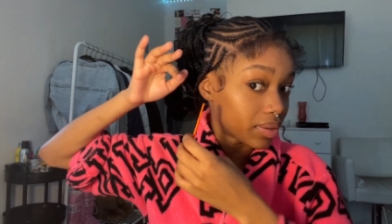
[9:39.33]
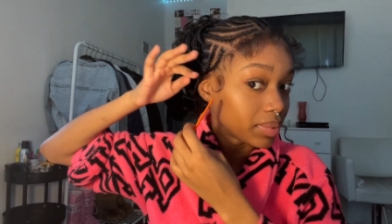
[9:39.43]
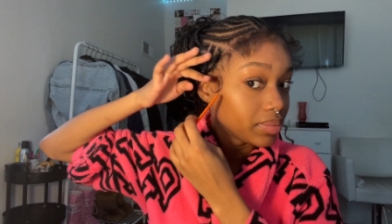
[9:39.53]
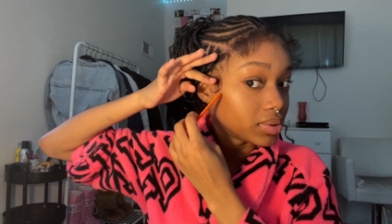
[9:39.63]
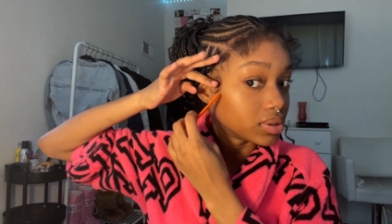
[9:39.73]

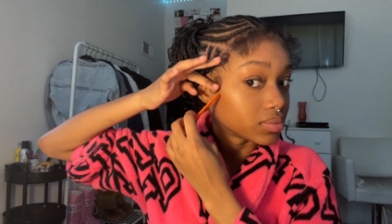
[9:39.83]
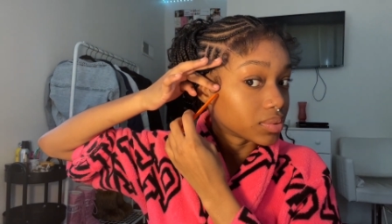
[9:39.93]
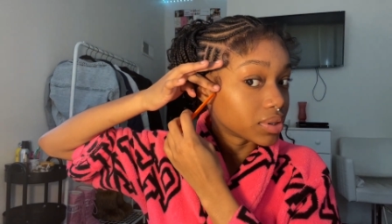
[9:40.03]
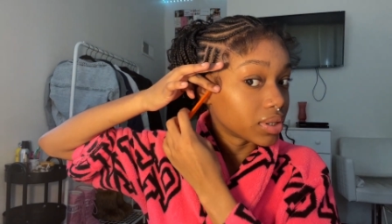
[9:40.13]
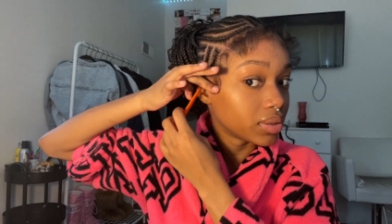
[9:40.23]
people just
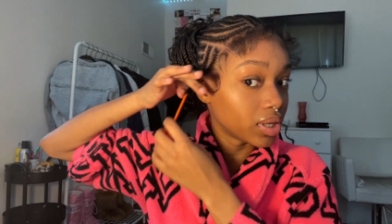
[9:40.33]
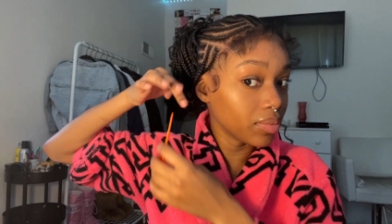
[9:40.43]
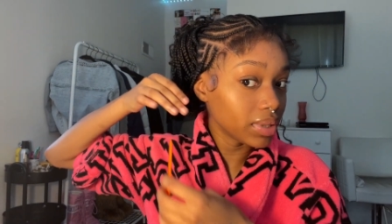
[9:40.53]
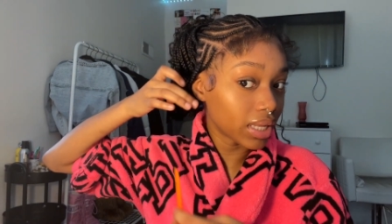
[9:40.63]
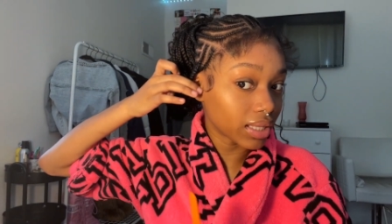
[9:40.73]
were. Don't
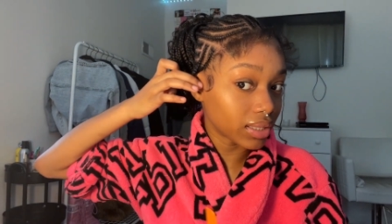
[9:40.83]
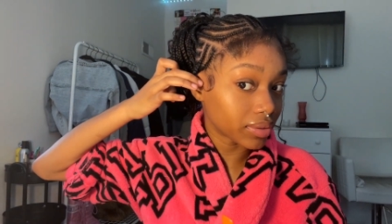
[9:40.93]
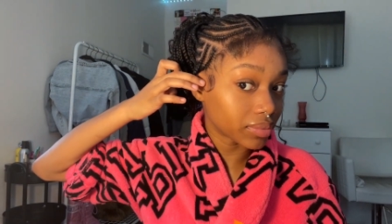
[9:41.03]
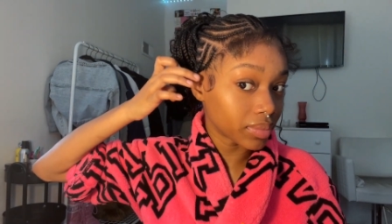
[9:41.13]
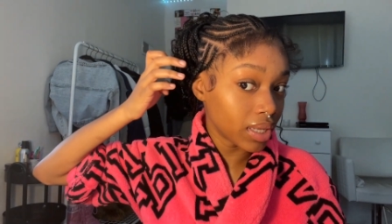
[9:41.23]
be like
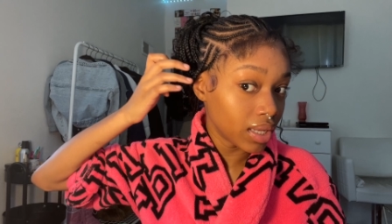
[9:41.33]
them.